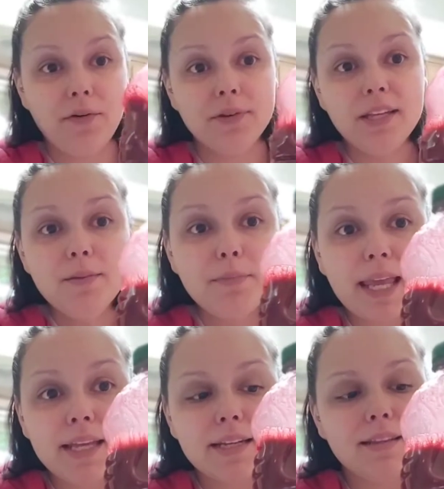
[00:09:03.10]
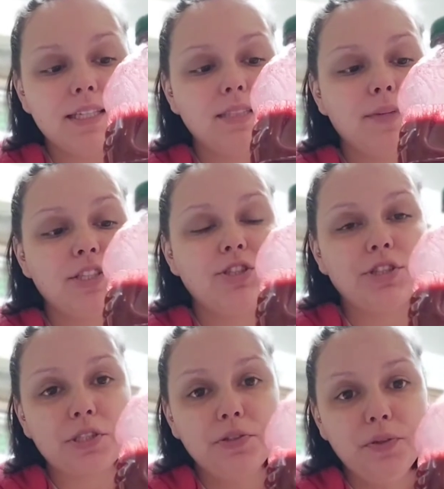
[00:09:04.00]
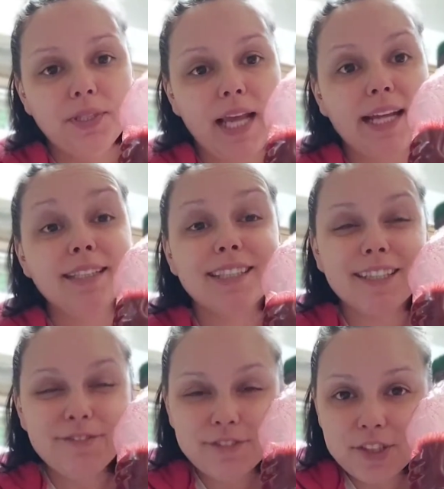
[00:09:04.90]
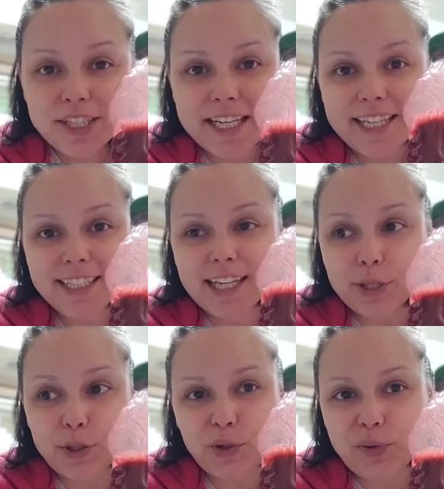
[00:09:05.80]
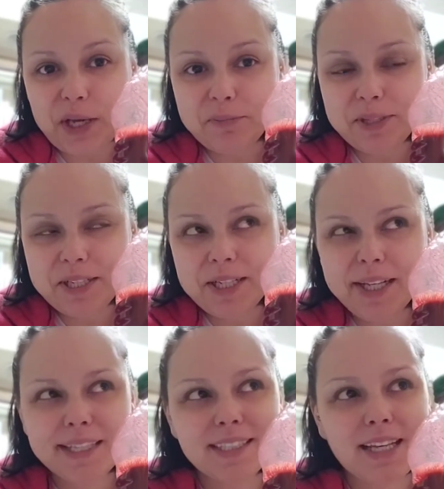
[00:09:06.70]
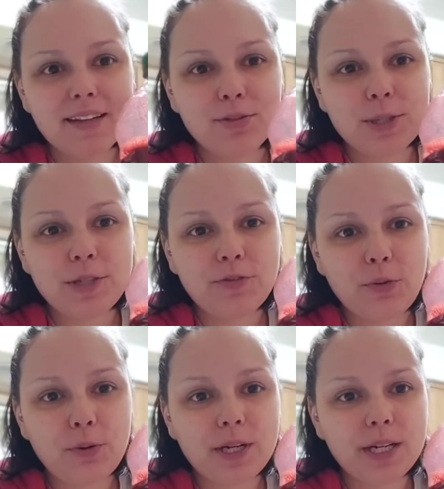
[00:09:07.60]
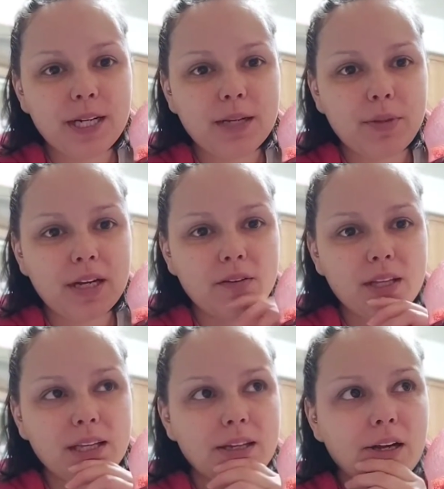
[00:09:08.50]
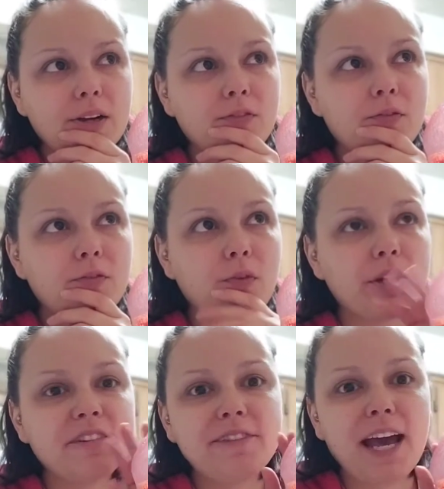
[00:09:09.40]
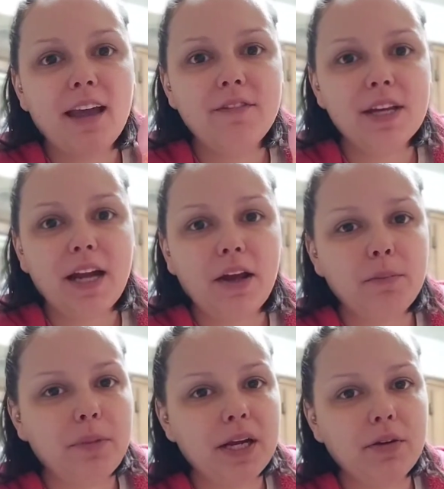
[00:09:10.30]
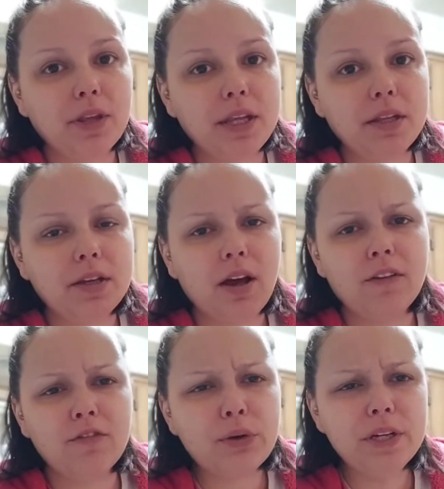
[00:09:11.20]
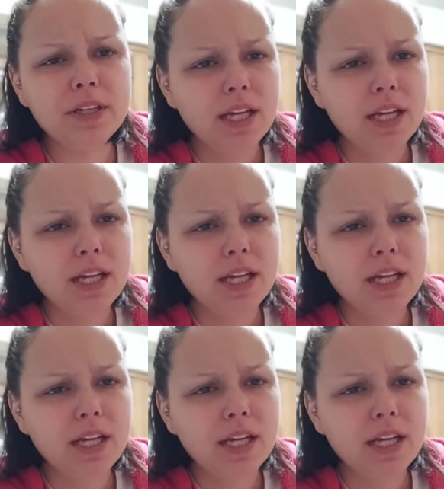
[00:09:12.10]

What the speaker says: Only made this much juice. I did forget a cucumber. It said 3 to 4 and apparently, or 4 to 5, and I apparently got 4